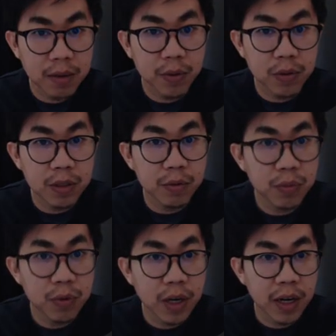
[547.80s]
if you
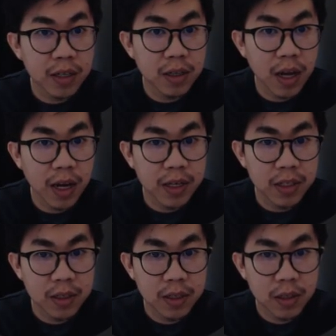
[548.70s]
put underline
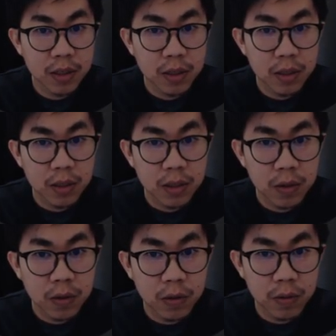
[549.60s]

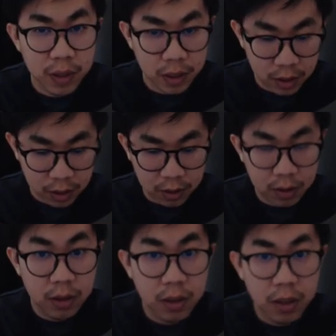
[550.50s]
over here,
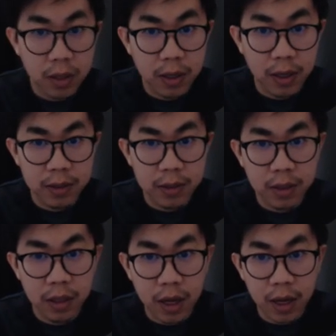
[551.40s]

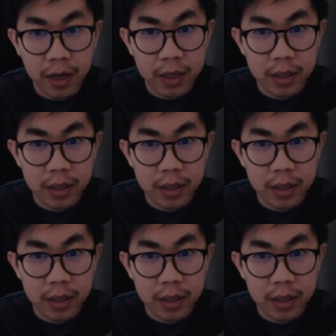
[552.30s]
underline